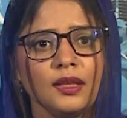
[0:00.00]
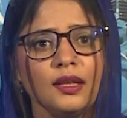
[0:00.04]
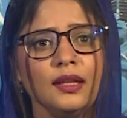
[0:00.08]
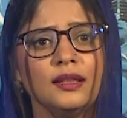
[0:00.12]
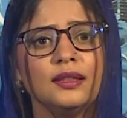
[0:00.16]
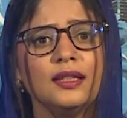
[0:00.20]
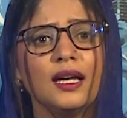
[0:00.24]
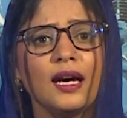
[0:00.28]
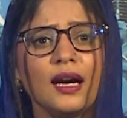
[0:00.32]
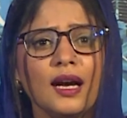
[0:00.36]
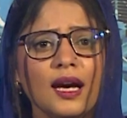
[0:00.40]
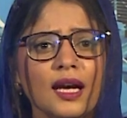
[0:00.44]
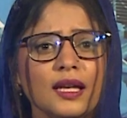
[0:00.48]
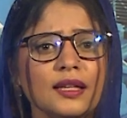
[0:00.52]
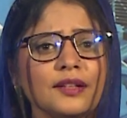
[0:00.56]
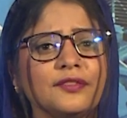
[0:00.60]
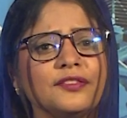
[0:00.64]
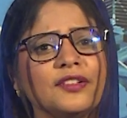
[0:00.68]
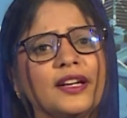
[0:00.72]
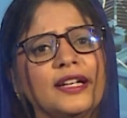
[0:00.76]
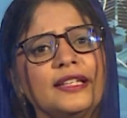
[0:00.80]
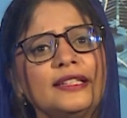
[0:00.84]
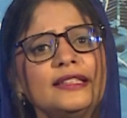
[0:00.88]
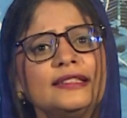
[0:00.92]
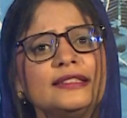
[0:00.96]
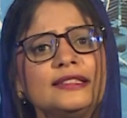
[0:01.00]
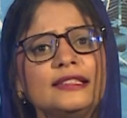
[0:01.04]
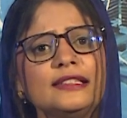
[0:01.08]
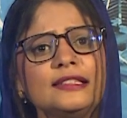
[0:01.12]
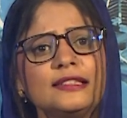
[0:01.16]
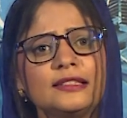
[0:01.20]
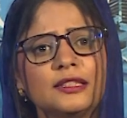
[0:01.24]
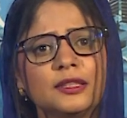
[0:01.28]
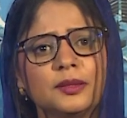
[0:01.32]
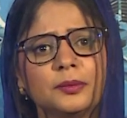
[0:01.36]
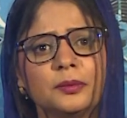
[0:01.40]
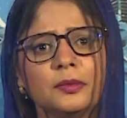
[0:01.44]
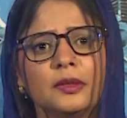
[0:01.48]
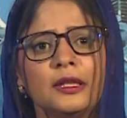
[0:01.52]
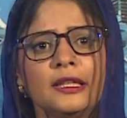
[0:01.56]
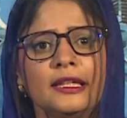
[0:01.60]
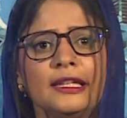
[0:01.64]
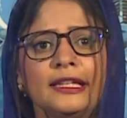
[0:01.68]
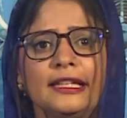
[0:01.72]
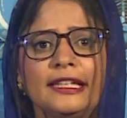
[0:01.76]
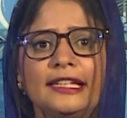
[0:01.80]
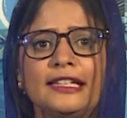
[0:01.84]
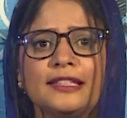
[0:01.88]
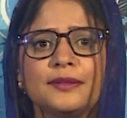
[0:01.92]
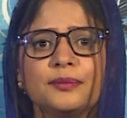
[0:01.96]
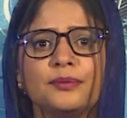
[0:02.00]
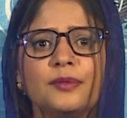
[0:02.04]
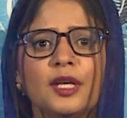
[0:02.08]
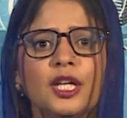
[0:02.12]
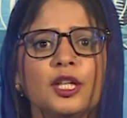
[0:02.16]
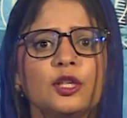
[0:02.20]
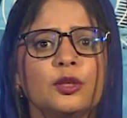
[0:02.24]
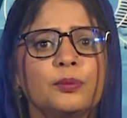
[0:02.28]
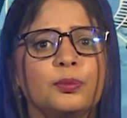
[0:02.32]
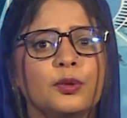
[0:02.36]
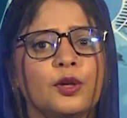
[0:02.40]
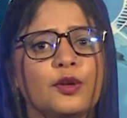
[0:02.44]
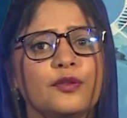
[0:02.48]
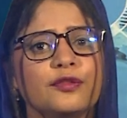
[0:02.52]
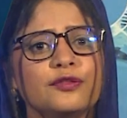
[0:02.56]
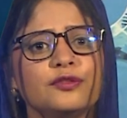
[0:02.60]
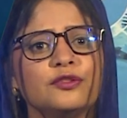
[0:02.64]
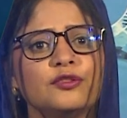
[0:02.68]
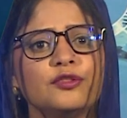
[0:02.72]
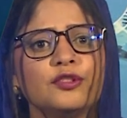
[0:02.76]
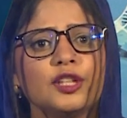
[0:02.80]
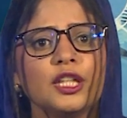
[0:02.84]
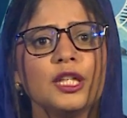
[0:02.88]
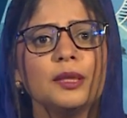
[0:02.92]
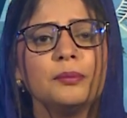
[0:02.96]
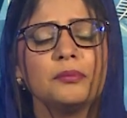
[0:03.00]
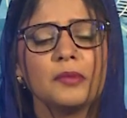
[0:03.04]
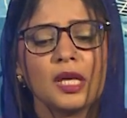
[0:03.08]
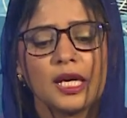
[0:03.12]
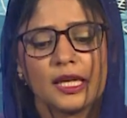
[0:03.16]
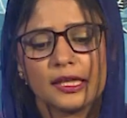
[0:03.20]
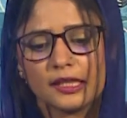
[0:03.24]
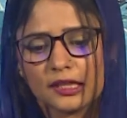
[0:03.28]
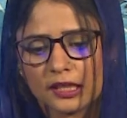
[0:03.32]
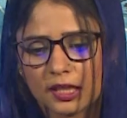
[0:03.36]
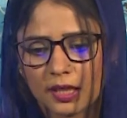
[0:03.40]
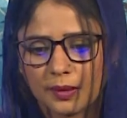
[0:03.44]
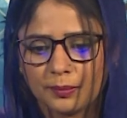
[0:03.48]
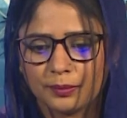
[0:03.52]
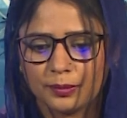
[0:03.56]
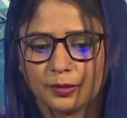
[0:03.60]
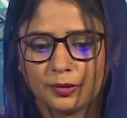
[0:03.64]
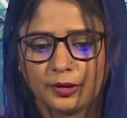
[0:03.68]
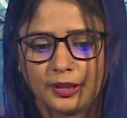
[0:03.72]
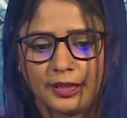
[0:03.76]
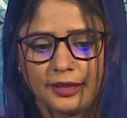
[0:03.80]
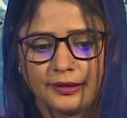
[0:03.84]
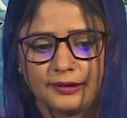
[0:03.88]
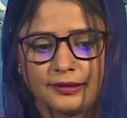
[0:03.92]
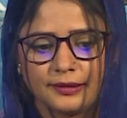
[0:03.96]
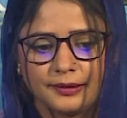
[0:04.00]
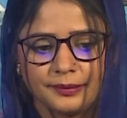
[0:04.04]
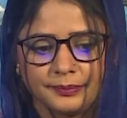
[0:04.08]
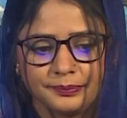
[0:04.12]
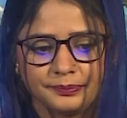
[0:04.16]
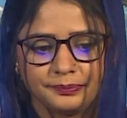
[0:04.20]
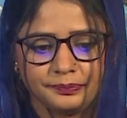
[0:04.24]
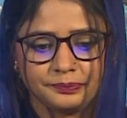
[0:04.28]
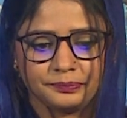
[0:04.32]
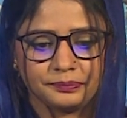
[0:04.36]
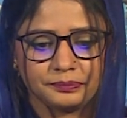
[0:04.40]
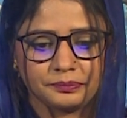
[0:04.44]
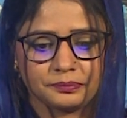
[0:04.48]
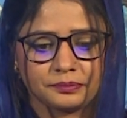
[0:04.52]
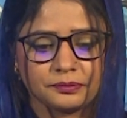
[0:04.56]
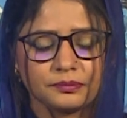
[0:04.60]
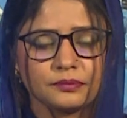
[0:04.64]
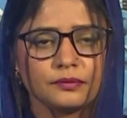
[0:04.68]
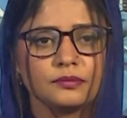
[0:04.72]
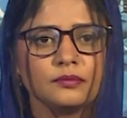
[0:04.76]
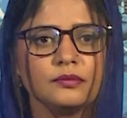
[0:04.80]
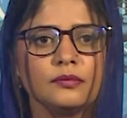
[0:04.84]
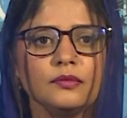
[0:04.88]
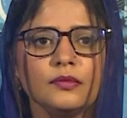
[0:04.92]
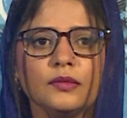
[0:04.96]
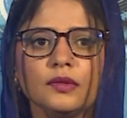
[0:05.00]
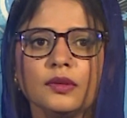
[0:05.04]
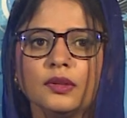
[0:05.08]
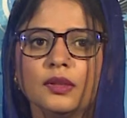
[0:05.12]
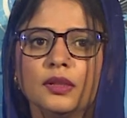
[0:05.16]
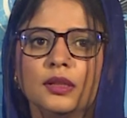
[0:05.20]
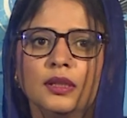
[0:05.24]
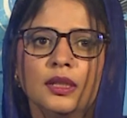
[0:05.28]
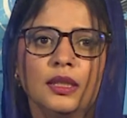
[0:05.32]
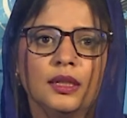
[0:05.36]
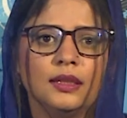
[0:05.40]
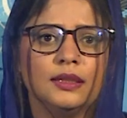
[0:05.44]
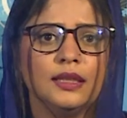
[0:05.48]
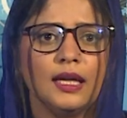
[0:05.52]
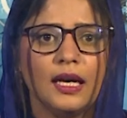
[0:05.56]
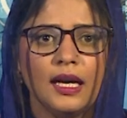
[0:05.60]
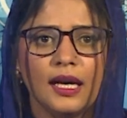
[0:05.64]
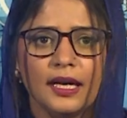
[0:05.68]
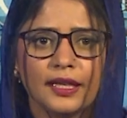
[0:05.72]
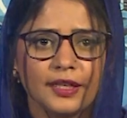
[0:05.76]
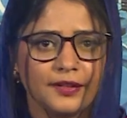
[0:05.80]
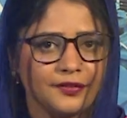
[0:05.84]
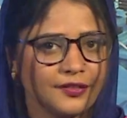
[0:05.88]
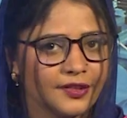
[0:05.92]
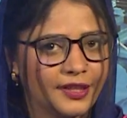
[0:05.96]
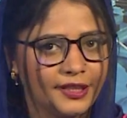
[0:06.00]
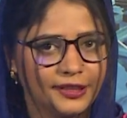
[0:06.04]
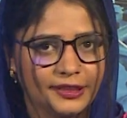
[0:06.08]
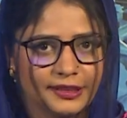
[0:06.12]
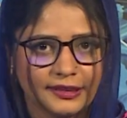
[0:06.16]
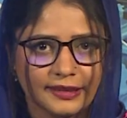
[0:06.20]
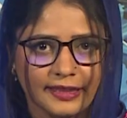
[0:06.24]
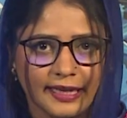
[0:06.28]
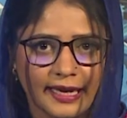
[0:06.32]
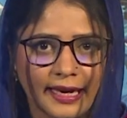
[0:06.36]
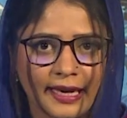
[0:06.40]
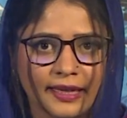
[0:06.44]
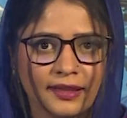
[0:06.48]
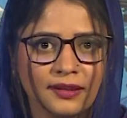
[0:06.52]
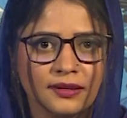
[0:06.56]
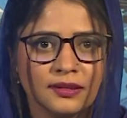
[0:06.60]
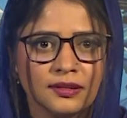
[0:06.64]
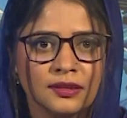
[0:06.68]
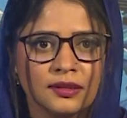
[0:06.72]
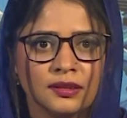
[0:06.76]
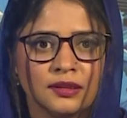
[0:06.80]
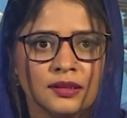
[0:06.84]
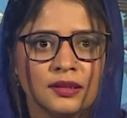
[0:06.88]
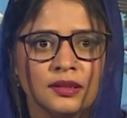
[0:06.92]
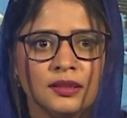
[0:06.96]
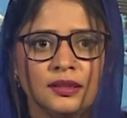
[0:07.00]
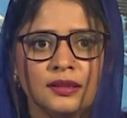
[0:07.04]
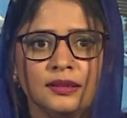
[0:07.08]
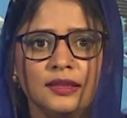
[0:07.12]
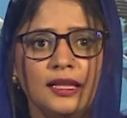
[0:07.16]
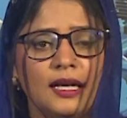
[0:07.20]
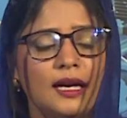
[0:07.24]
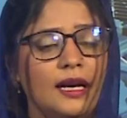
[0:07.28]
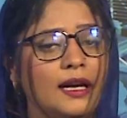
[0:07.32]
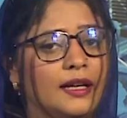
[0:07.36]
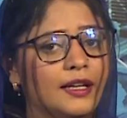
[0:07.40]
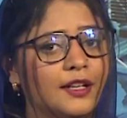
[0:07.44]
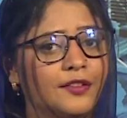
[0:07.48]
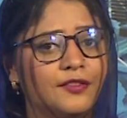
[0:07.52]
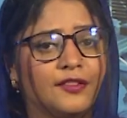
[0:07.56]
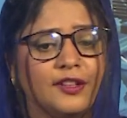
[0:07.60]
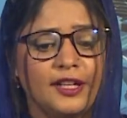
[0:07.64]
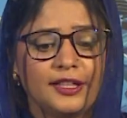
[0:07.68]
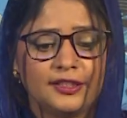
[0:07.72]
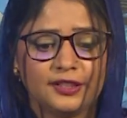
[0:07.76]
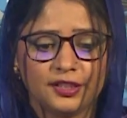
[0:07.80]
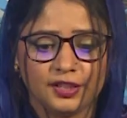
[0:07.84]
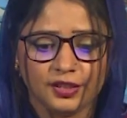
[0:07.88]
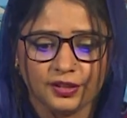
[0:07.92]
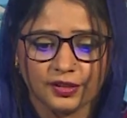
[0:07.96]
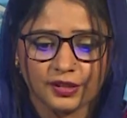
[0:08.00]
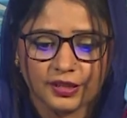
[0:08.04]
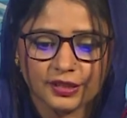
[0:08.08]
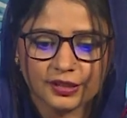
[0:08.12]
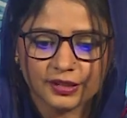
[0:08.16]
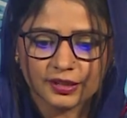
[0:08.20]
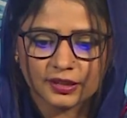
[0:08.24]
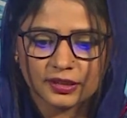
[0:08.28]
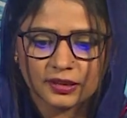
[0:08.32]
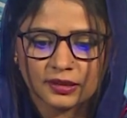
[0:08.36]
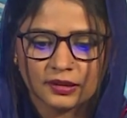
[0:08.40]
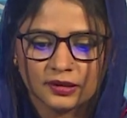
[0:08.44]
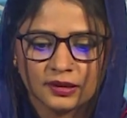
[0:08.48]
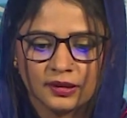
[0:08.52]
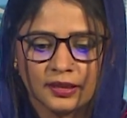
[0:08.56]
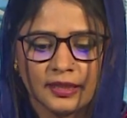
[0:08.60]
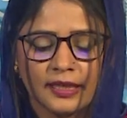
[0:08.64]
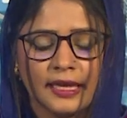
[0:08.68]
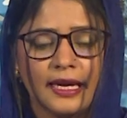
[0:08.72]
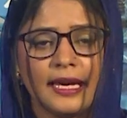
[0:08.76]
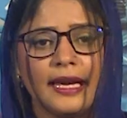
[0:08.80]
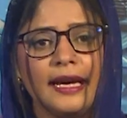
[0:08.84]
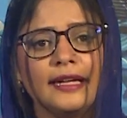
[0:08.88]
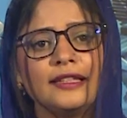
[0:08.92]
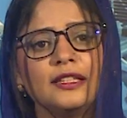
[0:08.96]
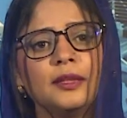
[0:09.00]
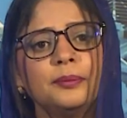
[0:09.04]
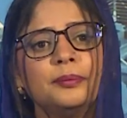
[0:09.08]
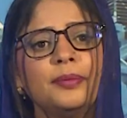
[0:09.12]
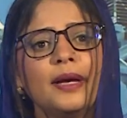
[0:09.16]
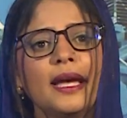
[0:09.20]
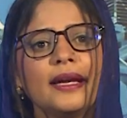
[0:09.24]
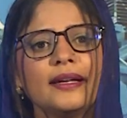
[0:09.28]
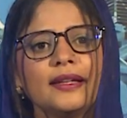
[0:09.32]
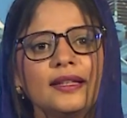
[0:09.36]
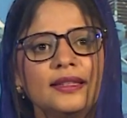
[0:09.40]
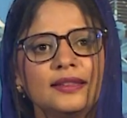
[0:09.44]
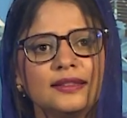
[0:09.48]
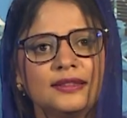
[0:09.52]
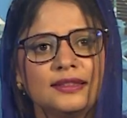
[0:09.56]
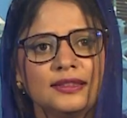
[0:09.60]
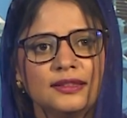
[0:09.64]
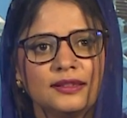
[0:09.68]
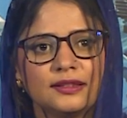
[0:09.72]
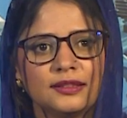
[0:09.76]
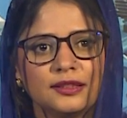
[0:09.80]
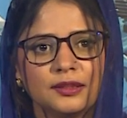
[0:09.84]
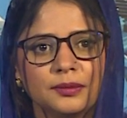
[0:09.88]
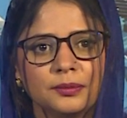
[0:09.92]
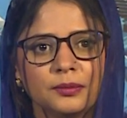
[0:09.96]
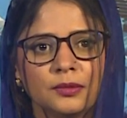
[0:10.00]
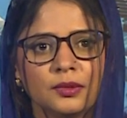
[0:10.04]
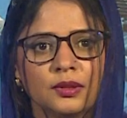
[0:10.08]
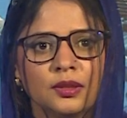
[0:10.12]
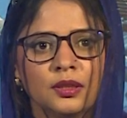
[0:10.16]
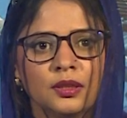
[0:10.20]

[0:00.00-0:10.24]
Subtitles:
The RFID system is made up of three main components: the RFID tag, the RFID reader and the backend system.